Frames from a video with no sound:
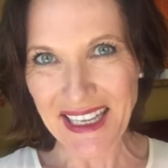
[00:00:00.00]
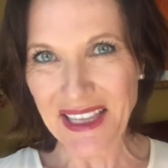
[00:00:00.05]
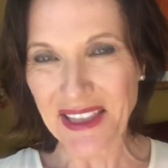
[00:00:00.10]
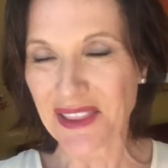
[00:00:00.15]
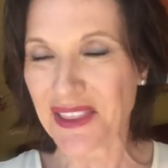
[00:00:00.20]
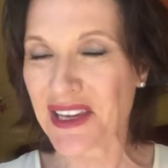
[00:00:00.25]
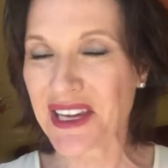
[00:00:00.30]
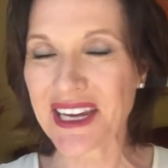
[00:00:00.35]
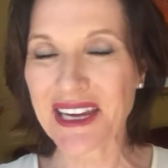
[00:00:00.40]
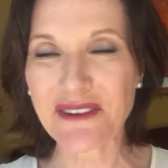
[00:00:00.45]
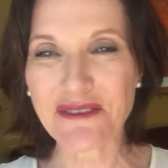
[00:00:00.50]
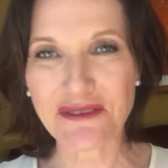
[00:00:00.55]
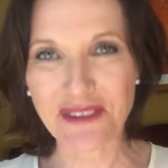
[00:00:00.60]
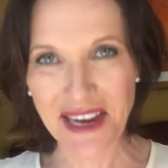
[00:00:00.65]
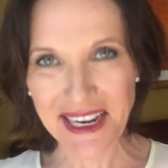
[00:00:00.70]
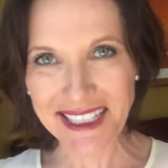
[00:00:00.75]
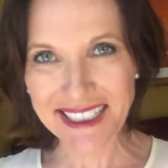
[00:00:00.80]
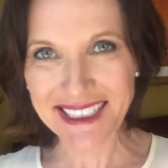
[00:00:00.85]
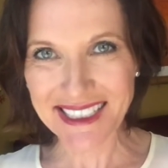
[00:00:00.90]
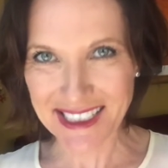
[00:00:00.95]
The
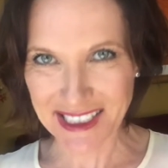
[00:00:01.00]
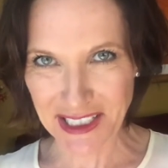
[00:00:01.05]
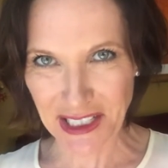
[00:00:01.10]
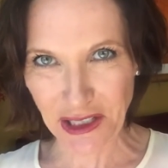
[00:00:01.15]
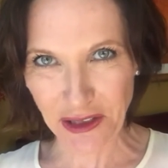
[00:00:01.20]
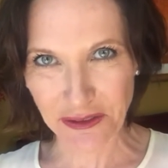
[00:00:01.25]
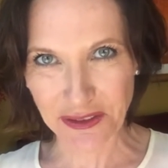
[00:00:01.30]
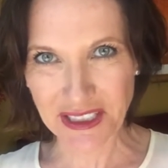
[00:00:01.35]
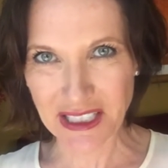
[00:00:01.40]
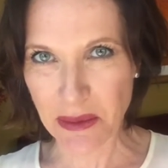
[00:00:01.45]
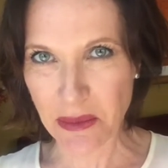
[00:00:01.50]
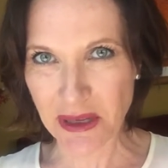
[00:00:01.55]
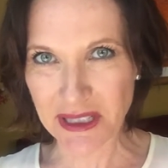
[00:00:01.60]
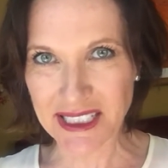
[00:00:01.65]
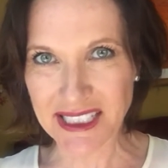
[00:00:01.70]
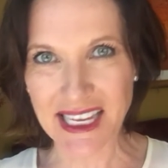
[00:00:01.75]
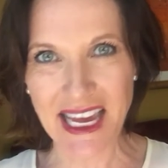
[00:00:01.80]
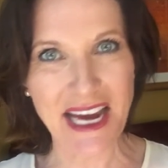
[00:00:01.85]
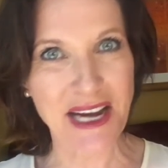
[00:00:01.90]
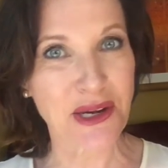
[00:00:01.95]
event itself, someone
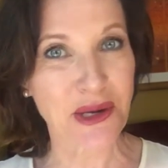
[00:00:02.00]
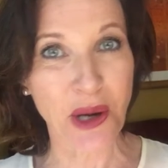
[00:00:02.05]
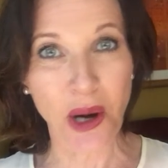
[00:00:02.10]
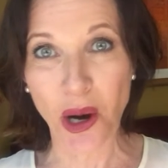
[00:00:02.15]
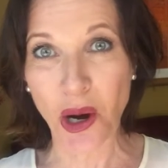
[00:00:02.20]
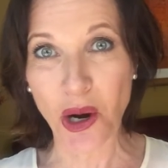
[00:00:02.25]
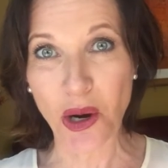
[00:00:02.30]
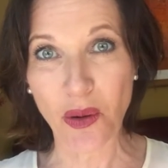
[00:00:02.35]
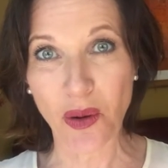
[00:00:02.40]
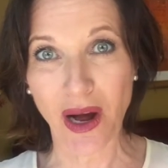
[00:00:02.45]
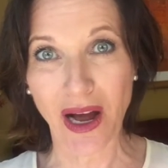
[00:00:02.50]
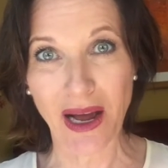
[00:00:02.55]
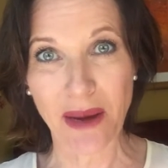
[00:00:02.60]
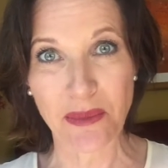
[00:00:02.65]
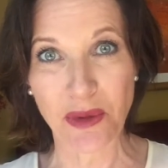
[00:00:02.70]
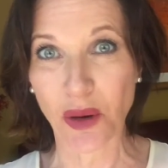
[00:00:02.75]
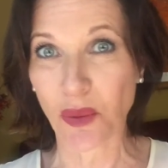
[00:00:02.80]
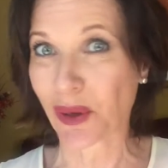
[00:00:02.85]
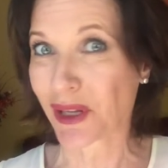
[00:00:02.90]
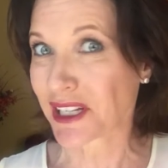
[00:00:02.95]
saying, no, I'm
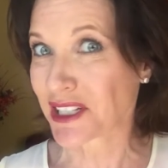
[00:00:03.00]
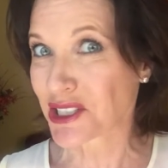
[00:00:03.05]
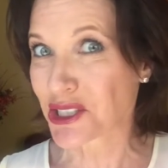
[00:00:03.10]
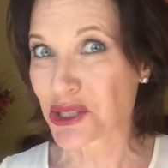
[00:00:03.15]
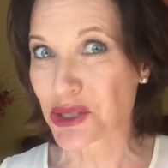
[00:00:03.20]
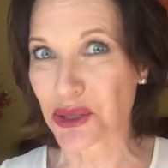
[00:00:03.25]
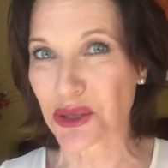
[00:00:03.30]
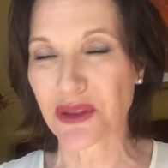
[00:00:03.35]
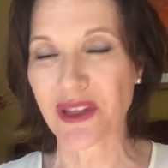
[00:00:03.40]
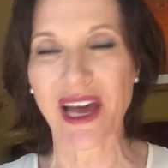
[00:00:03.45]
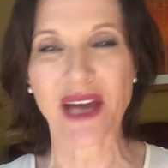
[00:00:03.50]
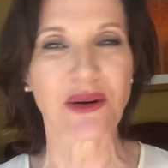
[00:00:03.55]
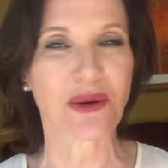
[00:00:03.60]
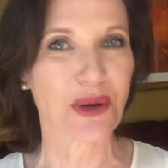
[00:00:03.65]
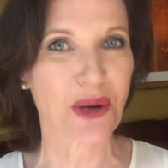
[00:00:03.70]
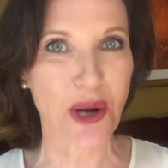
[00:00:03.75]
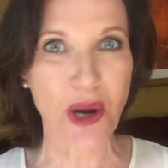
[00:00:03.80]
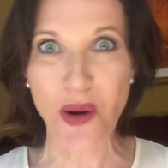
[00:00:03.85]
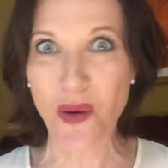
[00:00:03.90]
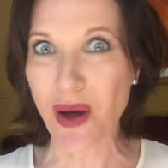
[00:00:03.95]
not willing to do that, or
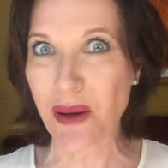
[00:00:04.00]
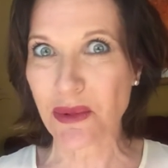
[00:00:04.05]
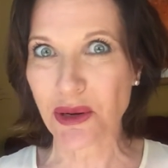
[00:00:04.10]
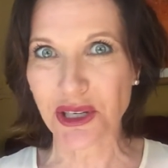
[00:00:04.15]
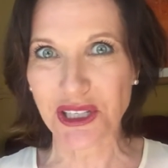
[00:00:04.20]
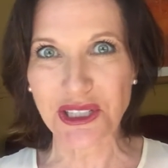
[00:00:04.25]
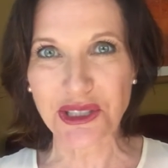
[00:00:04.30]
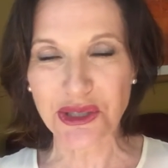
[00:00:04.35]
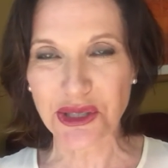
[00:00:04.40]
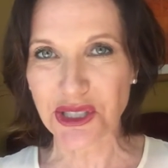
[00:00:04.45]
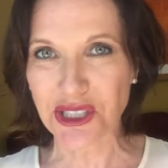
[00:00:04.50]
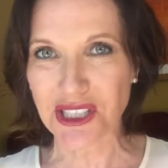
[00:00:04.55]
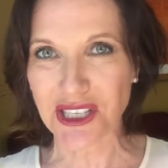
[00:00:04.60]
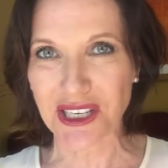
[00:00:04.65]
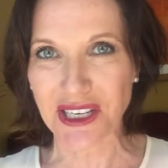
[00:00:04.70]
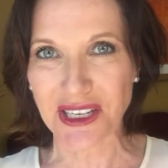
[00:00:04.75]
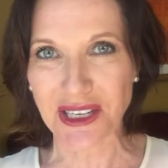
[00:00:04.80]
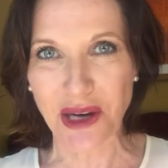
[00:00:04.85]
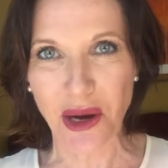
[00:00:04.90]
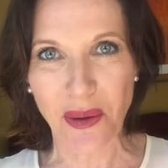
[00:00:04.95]
no, I'm not interested
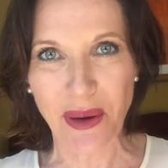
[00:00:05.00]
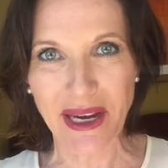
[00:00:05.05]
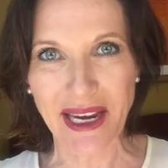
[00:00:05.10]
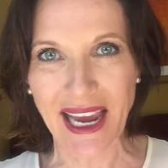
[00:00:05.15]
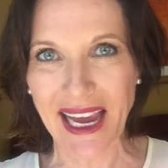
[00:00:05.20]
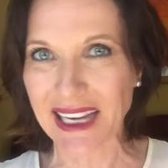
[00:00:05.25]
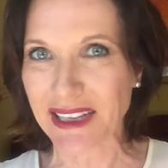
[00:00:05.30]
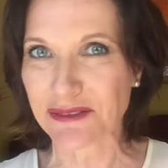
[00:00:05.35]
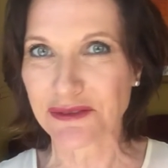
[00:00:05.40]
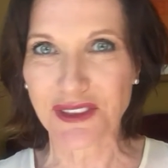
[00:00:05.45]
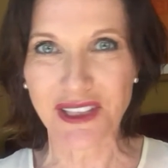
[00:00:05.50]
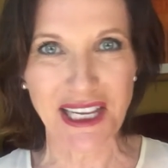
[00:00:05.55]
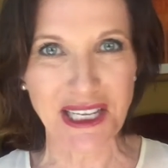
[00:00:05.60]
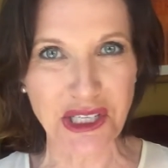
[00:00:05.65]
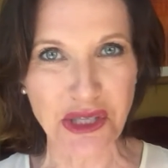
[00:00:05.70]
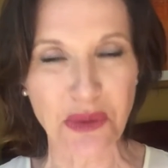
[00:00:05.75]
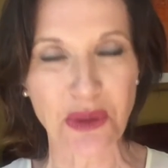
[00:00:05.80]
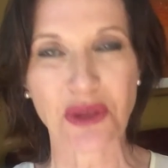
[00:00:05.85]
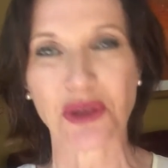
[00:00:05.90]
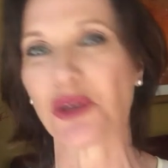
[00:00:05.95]
in going out for
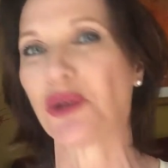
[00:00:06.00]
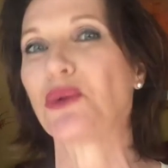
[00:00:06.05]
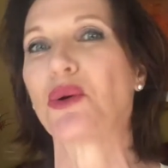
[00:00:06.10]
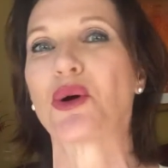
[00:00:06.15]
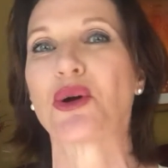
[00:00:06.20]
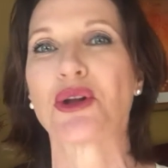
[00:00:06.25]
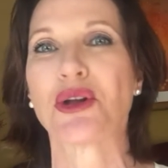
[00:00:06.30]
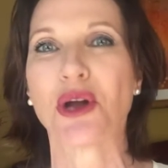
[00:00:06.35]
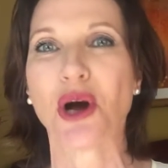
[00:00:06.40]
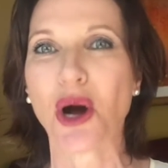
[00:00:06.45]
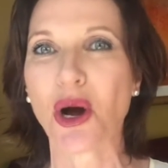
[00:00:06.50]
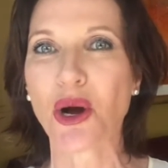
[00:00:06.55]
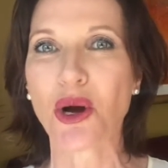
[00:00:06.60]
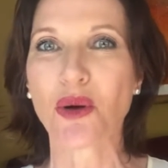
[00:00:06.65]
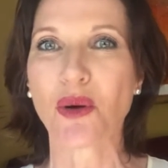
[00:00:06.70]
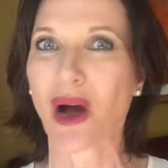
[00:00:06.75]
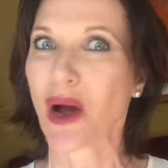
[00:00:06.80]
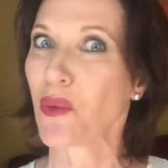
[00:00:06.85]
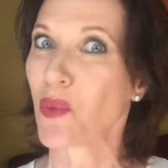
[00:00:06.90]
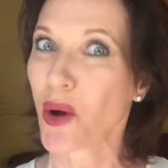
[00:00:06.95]
lunch with you, or
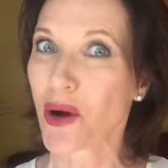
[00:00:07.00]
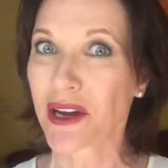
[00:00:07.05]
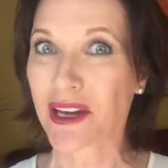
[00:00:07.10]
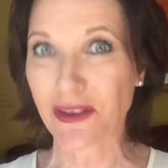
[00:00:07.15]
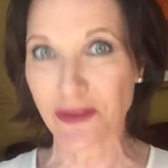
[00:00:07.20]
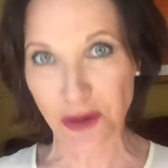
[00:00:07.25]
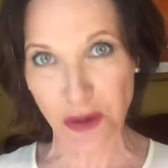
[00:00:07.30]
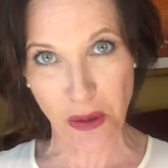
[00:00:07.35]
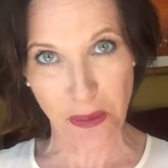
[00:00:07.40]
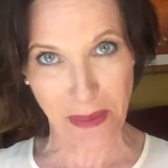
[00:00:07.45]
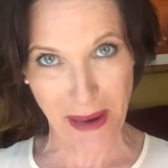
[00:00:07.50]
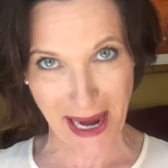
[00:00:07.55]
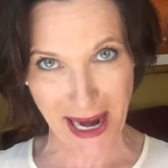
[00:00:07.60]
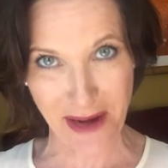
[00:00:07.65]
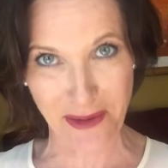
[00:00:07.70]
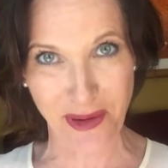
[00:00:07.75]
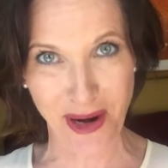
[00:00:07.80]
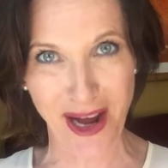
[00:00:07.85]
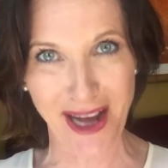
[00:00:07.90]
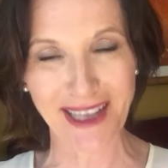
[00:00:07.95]
no, I won't give you a pay
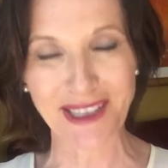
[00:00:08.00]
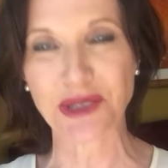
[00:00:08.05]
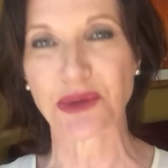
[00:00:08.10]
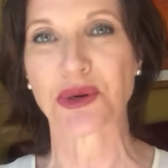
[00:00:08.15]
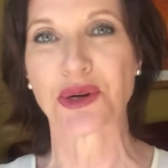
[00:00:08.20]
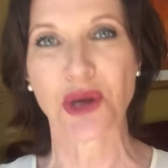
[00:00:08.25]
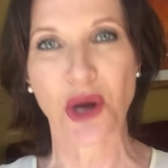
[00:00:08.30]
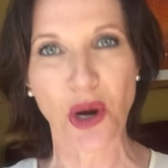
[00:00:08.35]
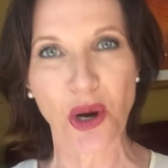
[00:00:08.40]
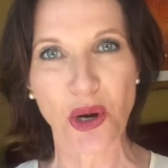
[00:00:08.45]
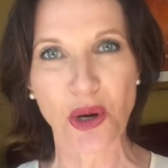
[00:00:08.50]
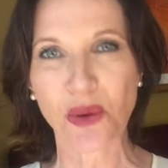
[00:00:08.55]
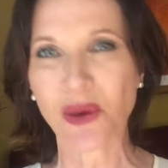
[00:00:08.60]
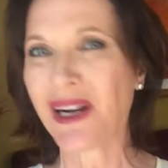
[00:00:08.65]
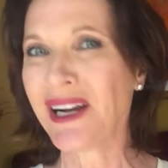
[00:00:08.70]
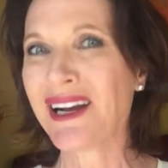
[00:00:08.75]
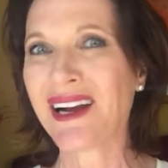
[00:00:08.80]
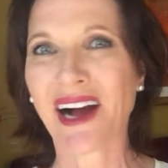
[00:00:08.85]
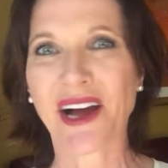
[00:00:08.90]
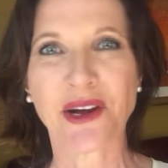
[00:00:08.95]
rise, or no,
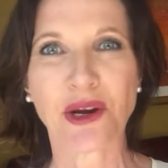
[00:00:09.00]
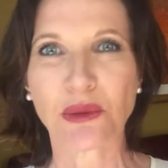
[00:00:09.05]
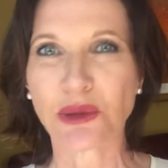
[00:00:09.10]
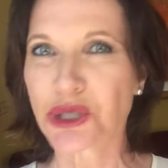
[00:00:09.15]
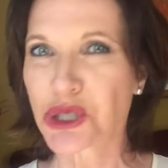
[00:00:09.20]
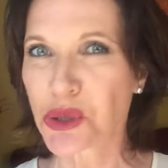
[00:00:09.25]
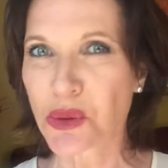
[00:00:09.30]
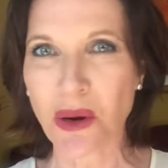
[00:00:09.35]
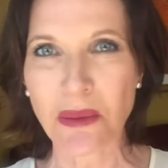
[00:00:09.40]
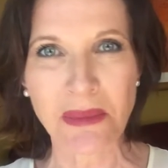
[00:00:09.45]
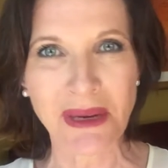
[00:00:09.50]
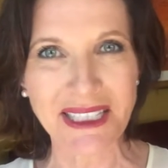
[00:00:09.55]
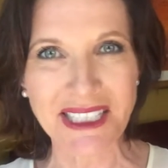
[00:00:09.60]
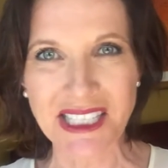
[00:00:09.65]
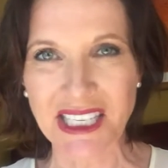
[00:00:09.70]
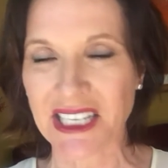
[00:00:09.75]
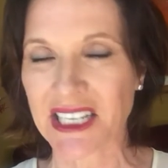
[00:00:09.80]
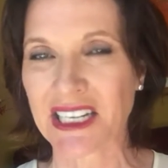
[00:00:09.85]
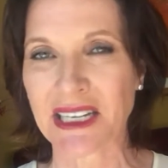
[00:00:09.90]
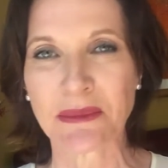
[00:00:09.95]
I don't want you on my
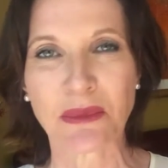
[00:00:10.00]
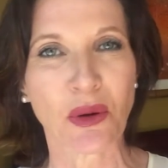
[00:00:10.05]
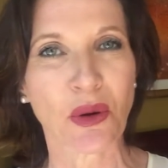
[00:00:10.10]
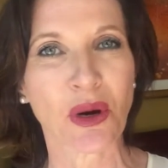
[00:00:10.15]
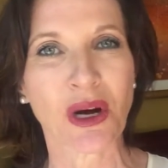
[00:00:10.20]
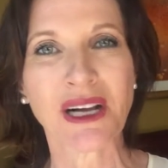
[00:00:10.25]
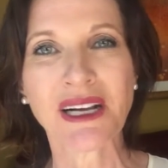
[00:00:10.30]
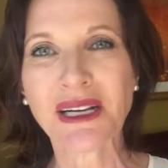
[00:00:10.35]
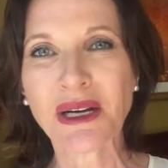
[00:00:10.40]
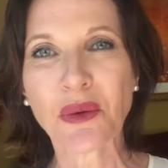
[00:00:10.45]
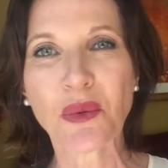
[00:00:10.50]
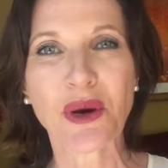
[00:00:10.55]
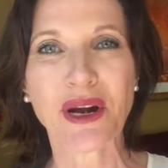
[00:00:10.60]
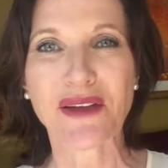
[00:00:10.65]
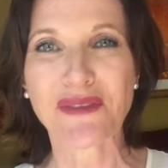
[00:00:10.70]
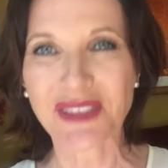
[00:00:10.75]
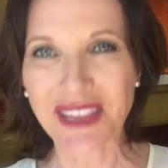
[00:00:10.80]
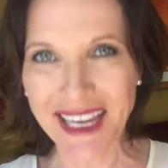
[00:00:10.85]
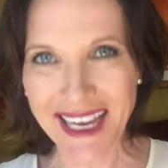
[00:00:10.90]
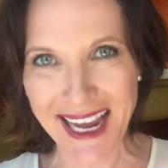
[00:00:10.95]
team, or
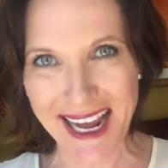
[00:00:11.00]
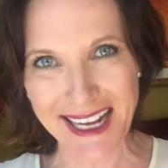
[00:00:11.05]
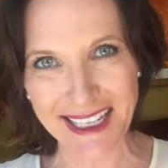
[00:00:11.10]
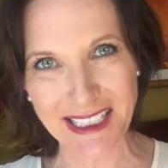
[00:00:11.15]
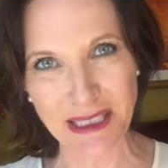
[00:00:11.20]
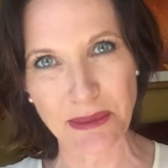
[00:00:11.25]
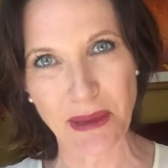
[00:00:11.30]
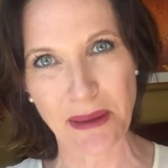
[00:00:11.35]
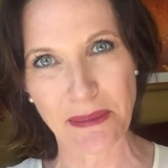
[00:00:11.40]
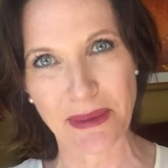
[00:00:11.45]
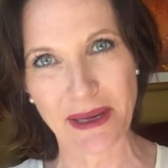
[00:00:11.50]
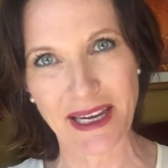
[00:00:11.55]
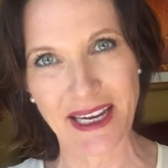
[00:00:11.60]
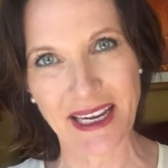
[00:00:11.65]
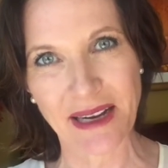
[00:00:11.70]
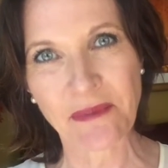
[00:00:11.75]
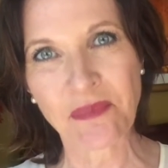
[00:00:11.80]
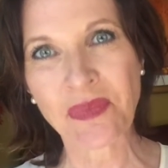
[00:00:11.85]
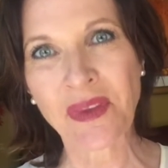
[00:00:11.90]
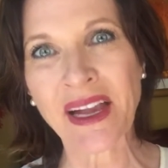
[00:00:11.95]
whatever the case may be.